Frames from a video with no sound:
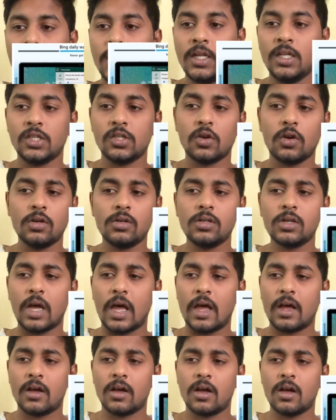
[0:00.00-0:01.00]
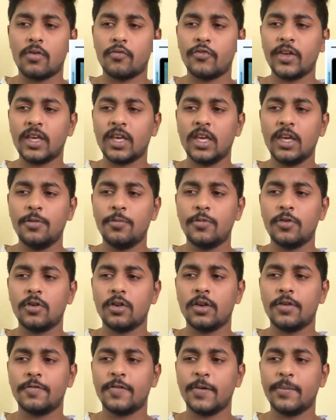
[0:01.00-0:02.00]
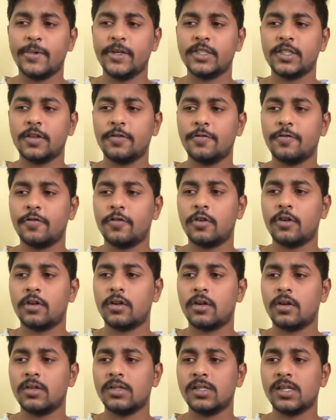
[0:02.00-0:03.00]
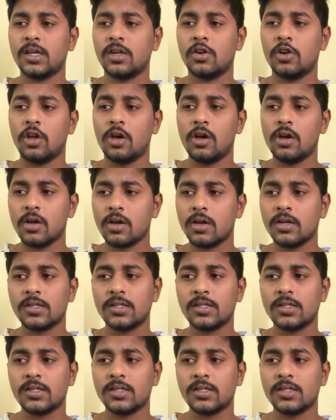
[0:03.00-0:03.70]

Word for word: In short, we keep your information for as long